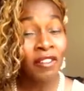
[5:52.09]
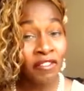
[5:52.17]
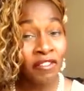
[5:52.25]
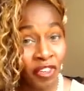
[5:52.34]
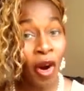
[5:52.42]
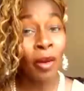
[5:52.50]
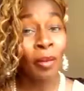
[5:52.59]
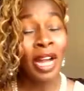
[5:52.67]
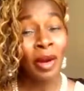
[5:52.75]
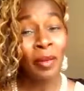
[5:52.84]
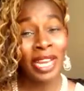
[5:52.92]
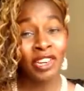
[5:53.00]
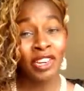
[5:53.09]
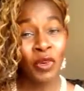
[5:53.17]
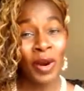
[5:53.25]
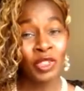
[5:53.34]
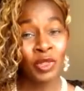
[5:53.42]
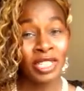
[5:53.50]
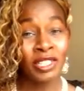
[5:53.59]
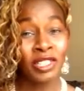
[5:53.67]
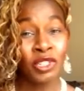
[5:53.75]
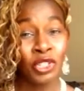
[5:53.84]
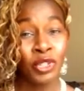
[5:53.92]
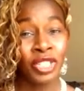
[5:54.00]
from my undergraduate
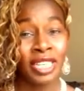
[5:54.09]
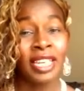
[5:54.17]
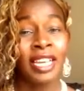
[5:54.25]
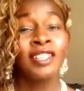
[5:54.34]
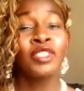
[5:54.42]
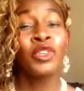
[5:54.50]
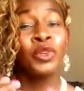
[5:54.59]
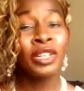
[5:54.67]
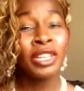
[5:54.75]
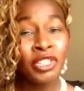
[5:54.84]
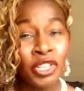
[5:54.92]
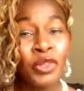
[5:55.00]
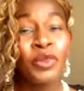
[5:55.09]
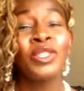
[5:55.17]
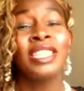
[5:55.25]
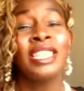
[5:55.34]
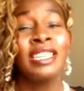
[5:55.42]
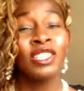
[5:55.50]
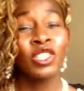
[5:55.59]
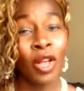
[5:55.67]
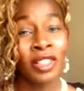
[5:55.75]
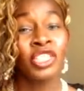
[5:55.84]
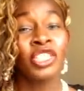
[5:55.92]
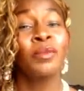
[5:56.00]
institution. So you can use these
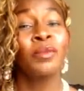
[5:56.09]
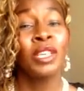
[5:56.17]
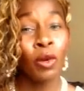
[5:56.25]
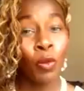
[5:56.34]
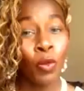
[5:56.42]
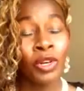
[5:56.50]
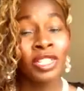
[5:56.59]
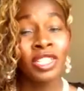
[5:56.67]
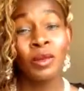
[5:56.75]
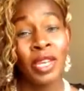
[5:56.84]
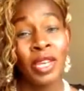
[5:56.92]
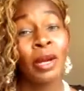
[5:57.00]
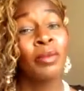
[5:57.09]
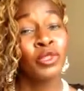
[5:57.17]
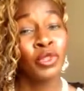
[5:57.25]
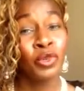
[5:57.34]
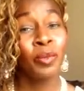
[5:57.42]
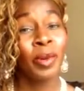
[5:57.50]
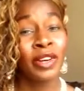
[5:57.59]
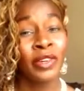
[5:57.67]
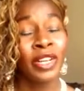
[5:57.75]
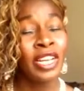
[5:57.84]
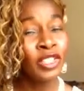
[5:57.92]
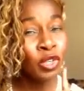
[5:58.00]
scholarships and awards to be able to do better.
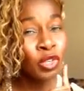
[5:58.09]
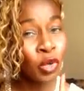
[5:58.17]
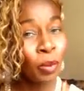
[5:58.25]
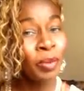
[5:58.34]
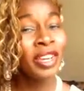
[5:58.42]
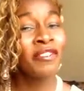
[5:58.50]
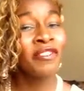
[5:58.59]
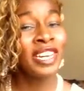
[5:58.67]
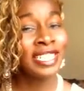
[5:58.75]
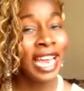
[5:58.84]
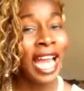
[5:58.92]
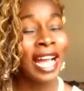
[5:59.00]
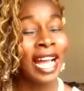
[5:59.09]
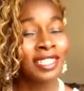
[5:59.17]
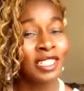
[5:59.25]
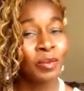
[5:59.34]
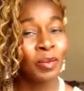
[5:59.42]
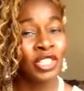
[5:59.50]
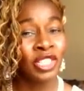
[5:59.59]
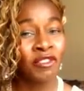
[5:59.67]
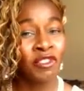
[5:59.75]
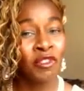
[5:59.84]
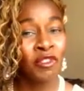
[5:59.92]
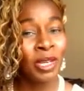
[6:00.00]
So don't be afraid to ask, especially
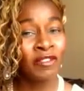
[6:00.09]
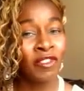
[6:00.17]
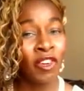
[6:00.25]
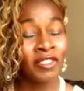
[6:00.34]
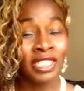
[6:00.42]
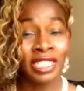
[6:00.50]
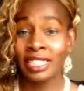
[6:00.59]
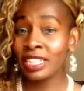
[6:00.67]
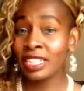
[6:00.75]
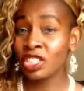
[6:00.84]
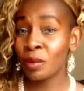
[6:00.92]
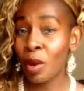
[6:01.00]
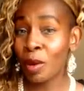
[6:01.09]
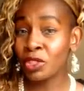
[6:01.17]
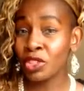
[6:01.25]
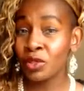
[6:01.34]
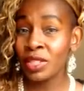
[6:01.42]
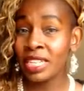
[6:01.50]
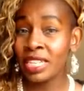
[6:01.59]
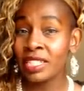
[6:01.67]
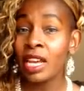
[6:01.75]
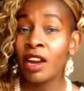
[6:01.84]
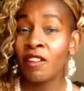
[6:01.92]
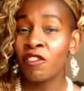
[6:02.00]
if you've been involved in leadership opportunities,
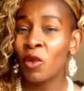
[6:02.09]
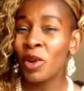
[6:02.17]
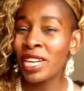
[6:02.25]
for